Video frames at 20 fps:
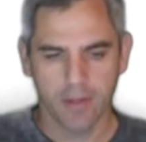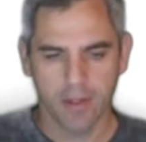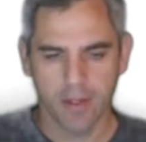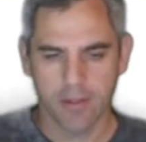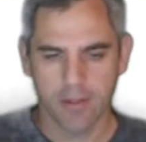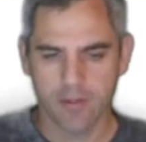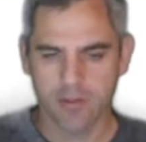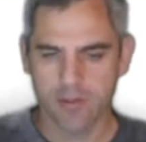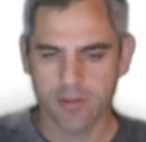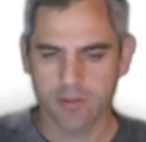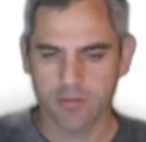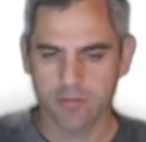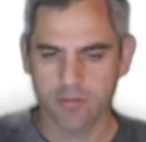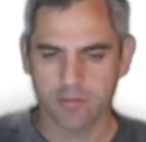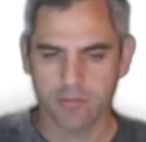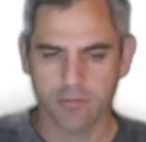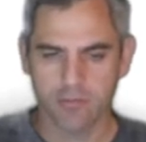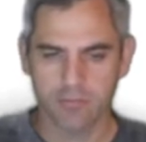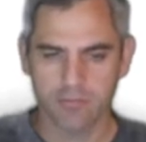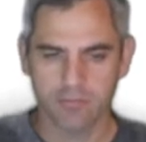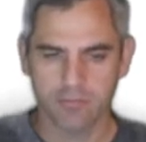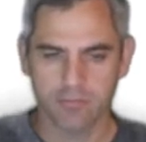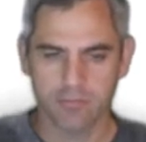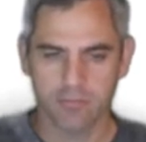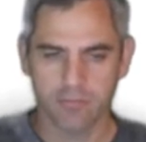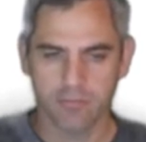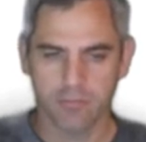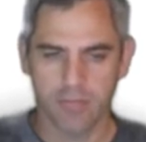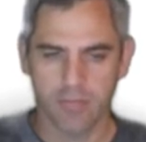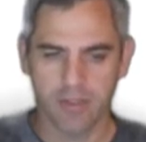just
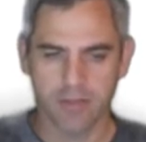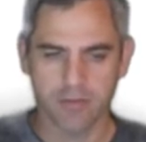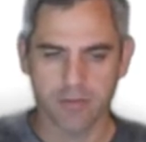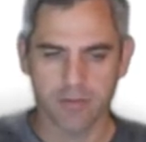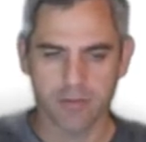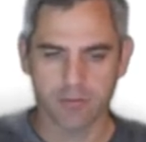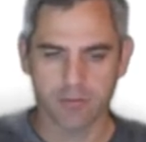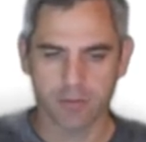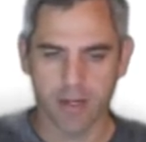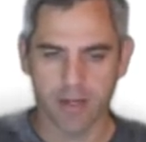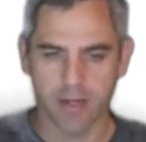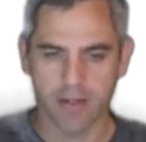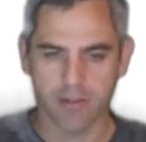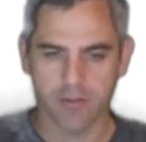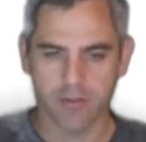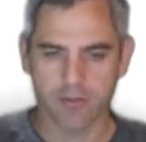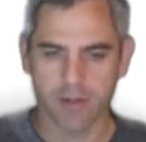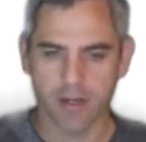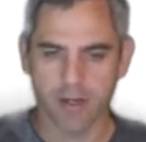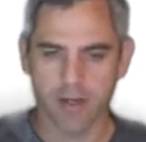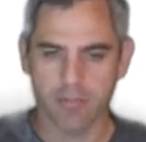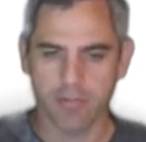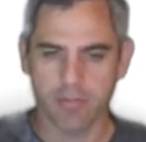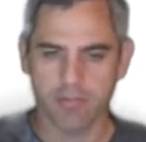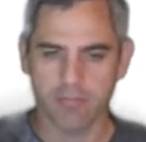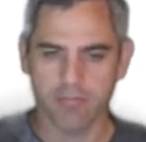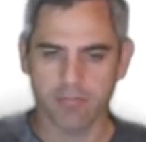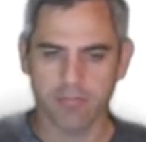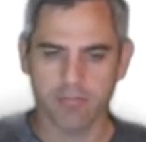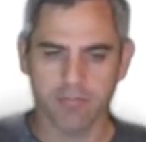basically drag and drop
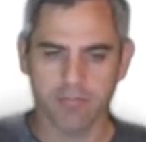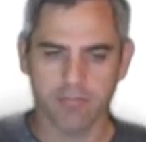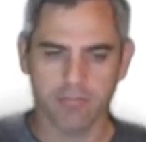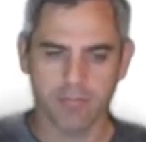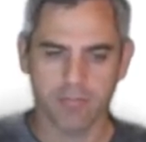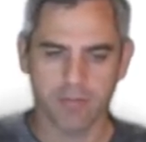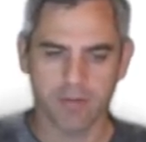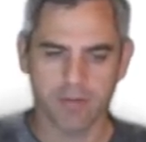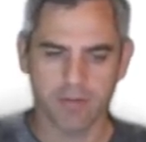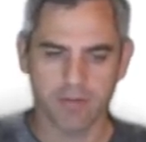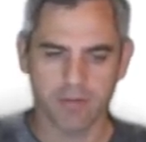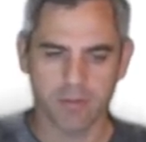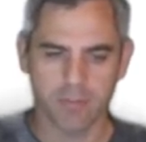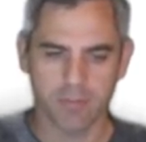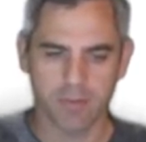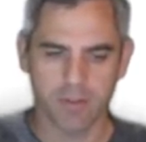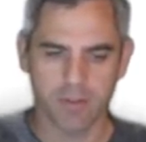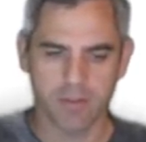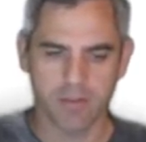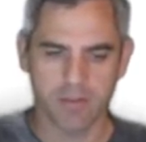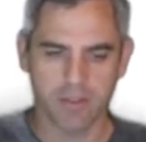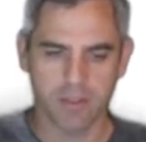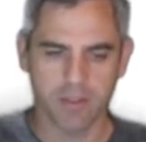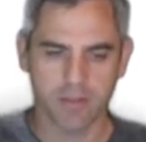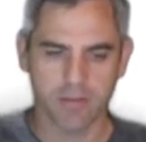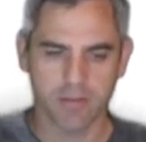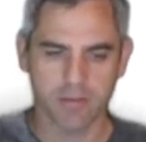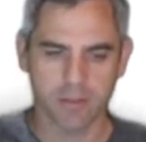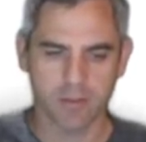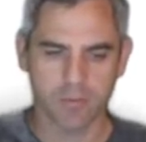some of these
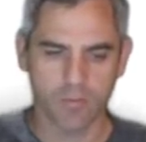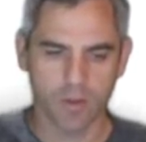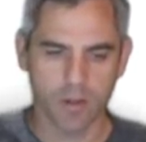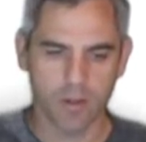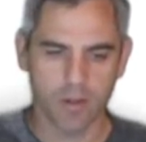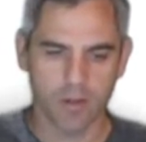things like wired